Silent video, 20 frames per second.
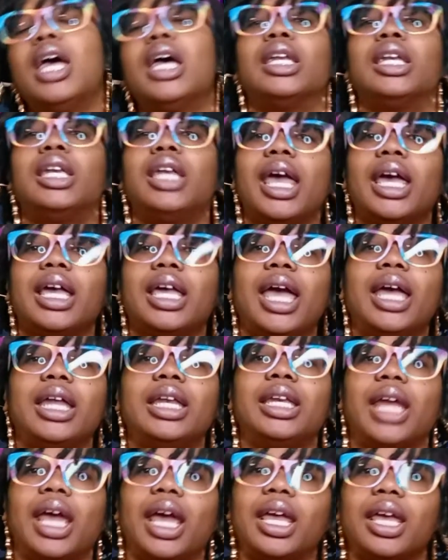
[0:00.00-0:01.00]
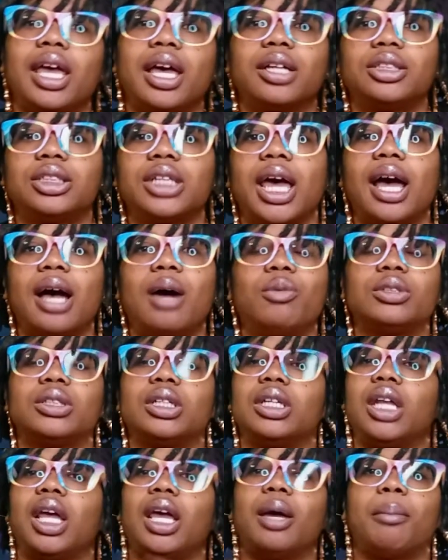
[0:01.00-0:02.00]
Nick and Danielle Child was
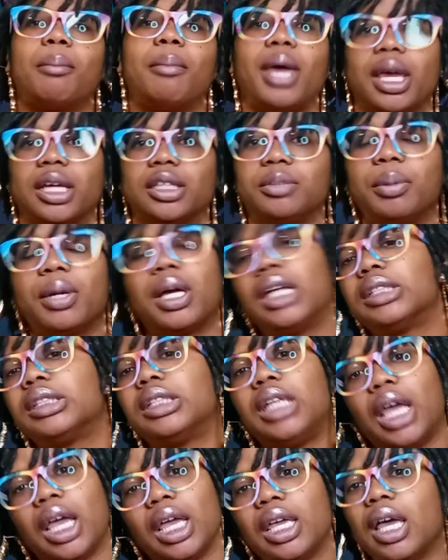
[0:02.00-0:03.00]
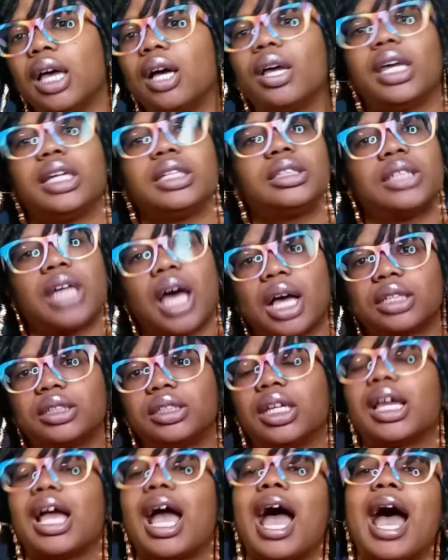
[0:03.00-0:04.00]
a damn mess because Danielle is toxic.